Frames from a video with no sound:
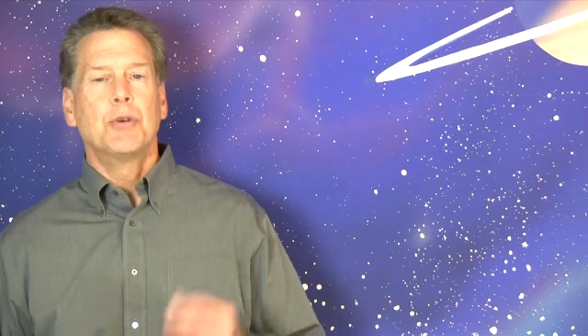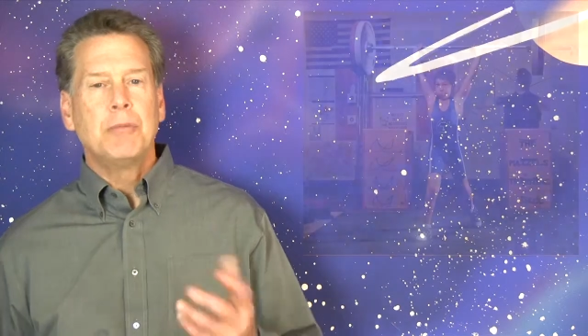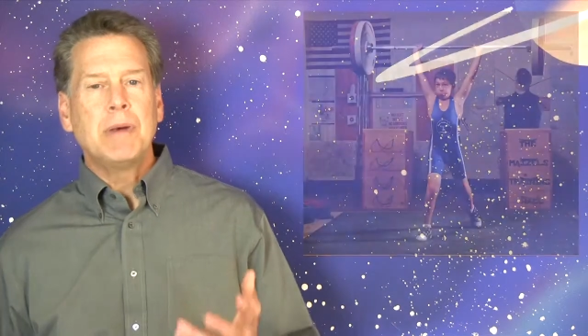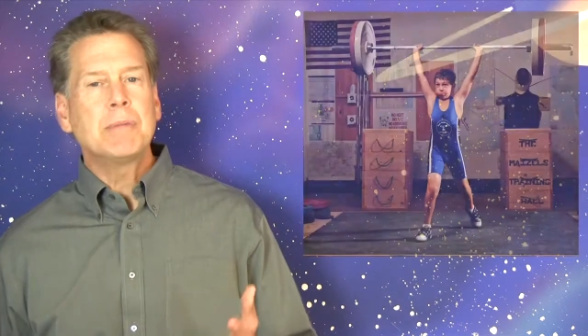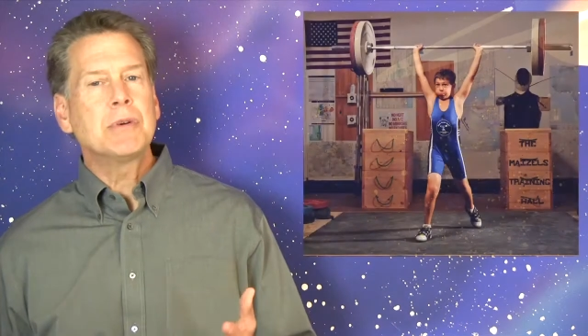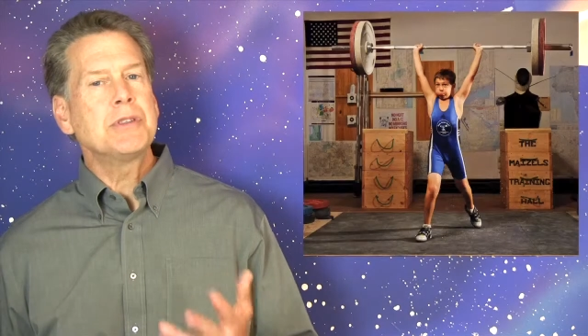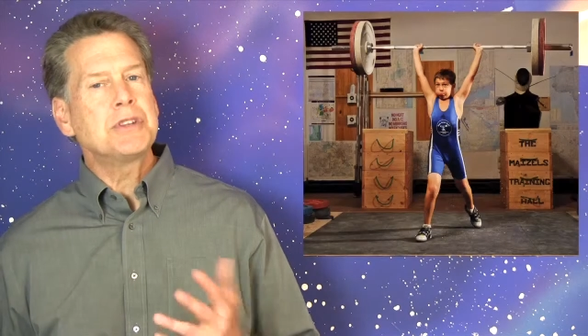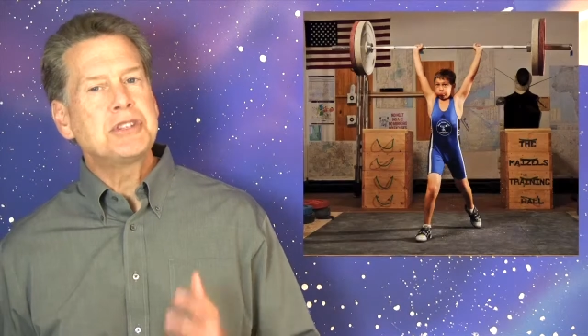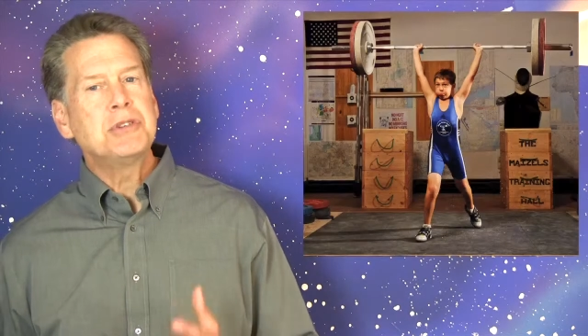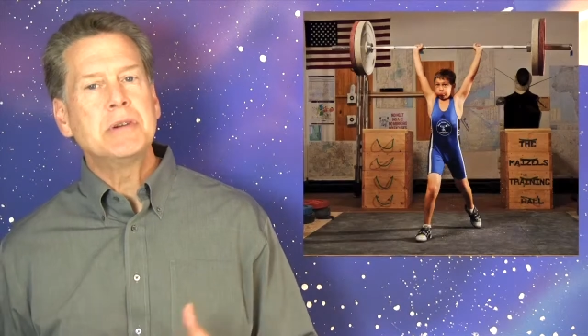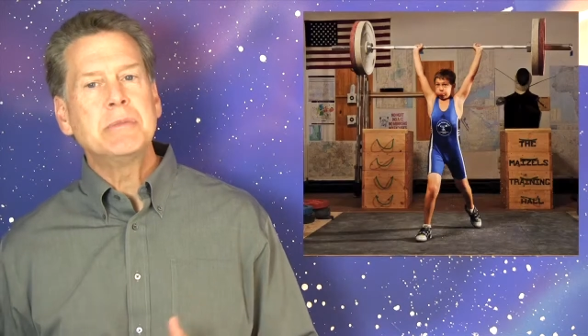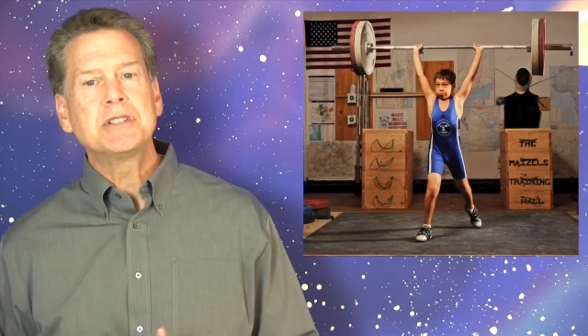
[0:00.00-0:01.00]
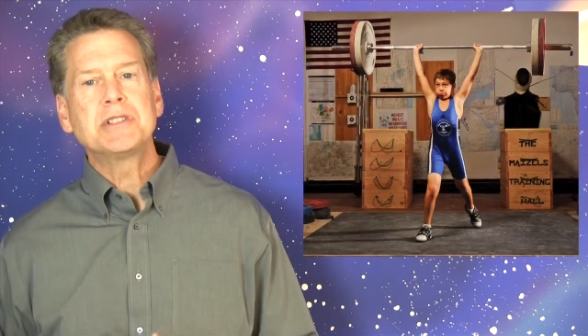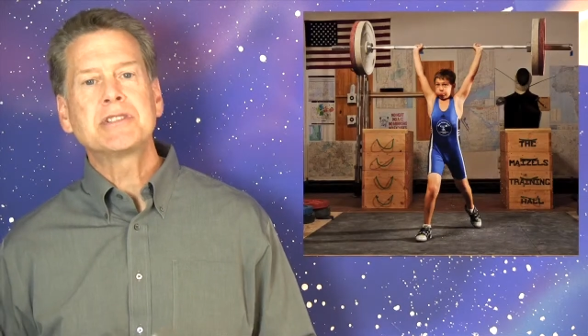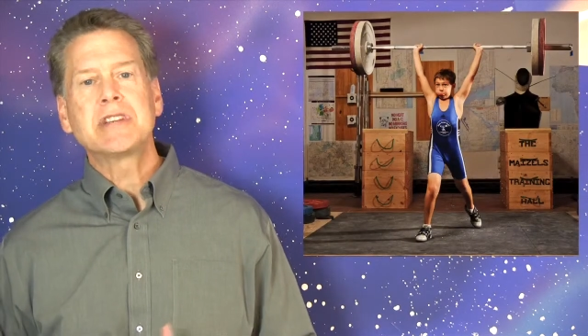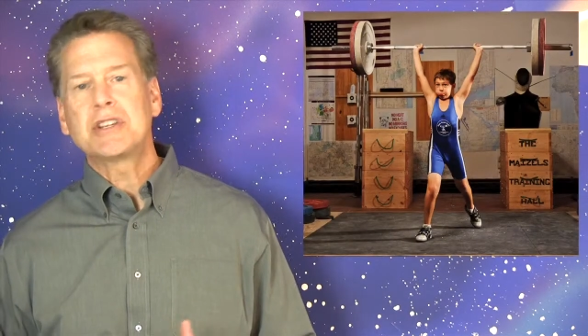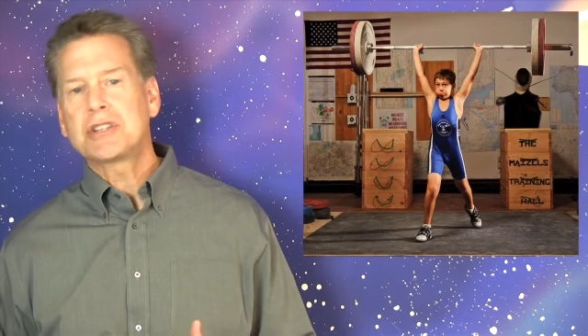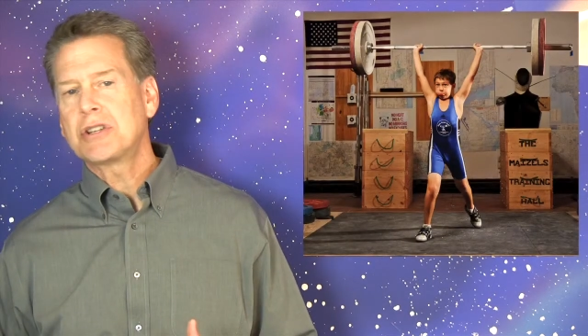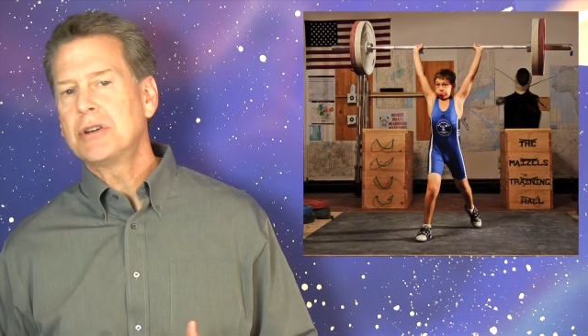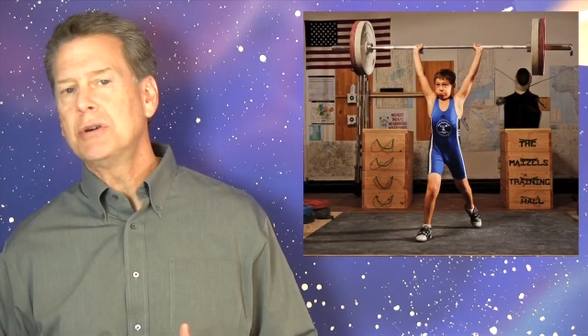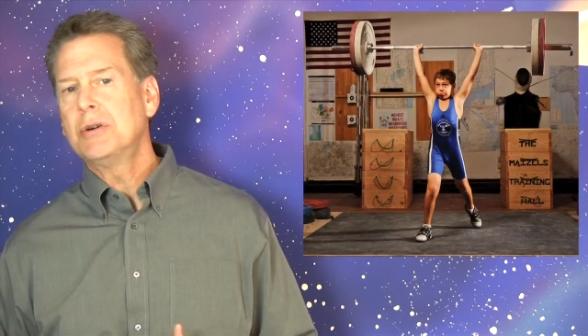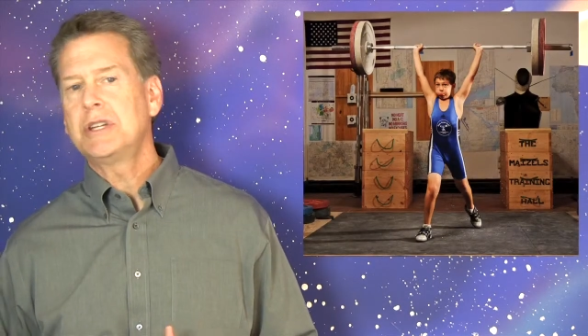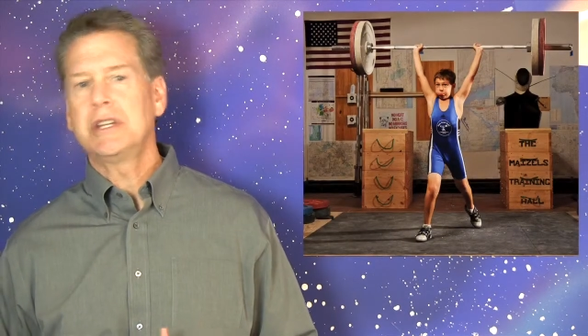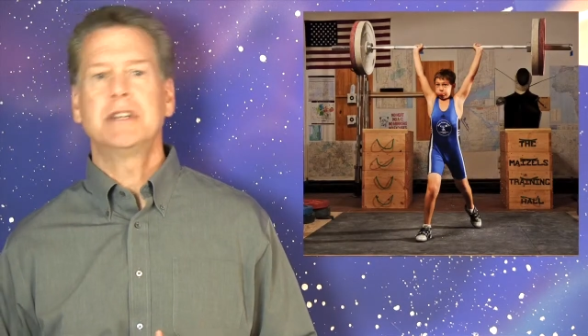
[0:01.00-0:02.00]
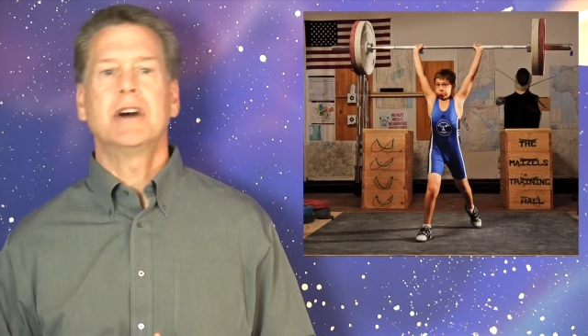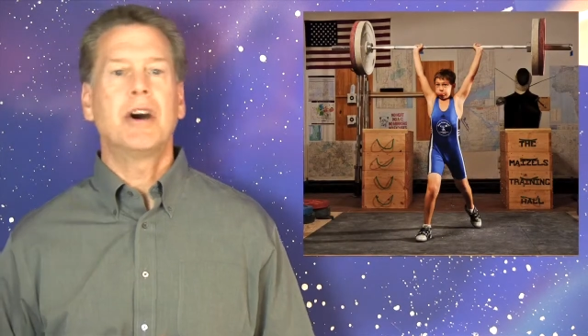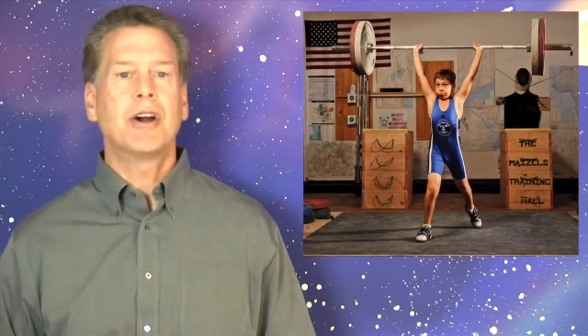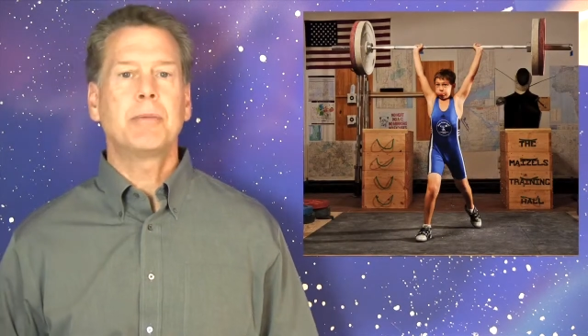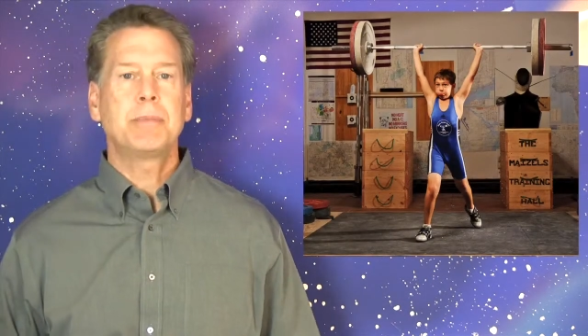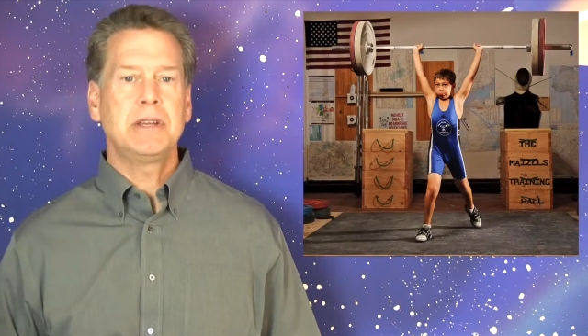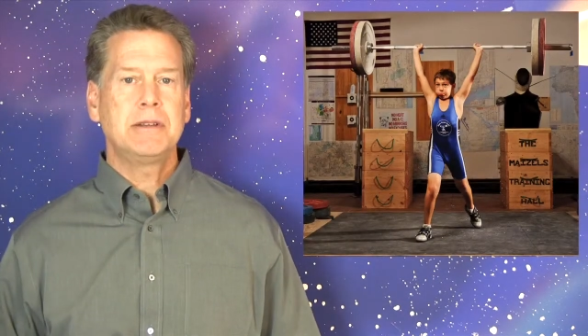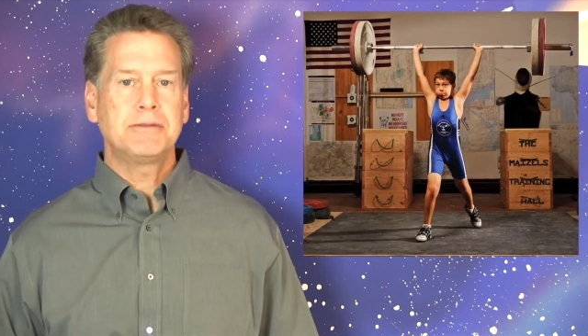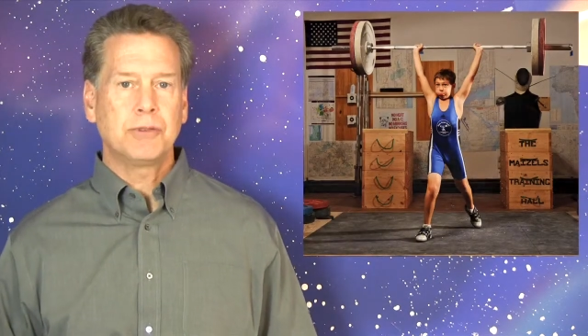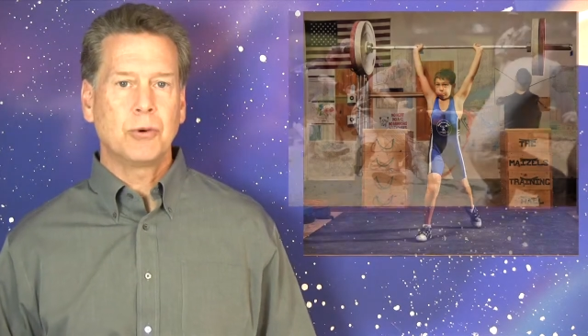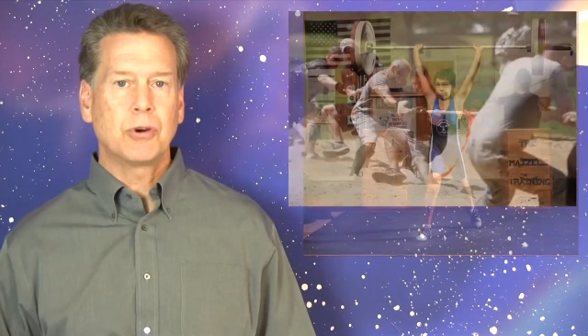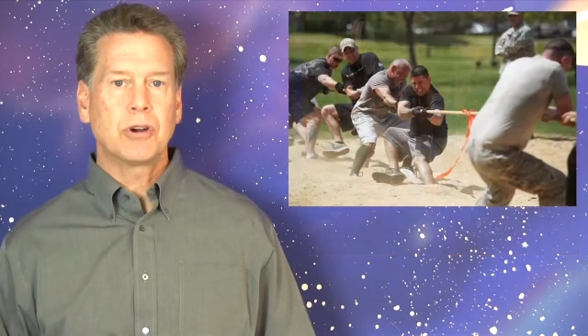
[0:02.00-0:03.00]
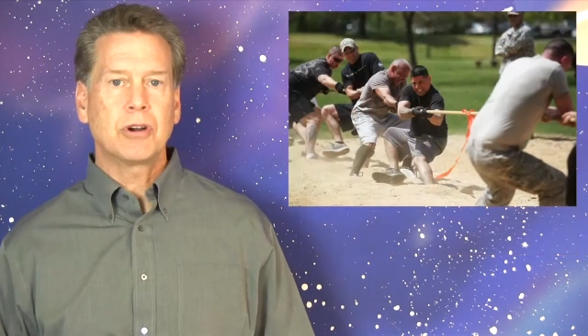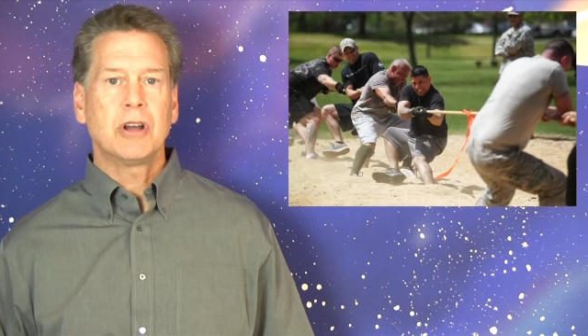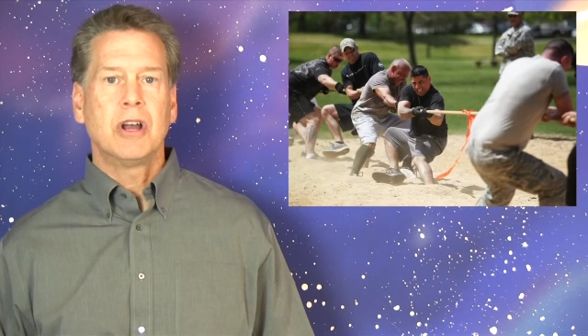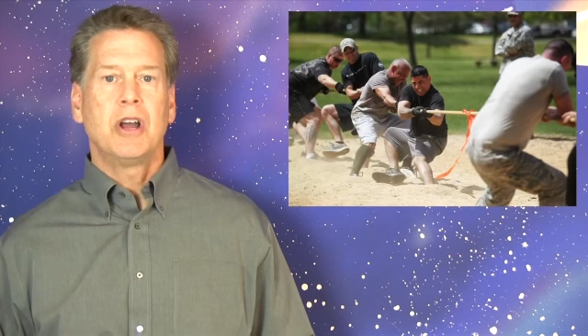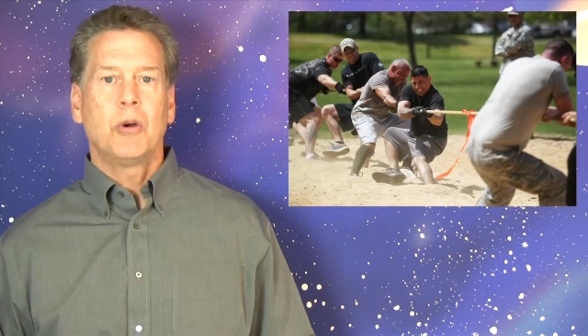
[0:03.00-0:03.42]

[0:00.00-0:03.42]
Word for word: Remember the two images I showed in RP4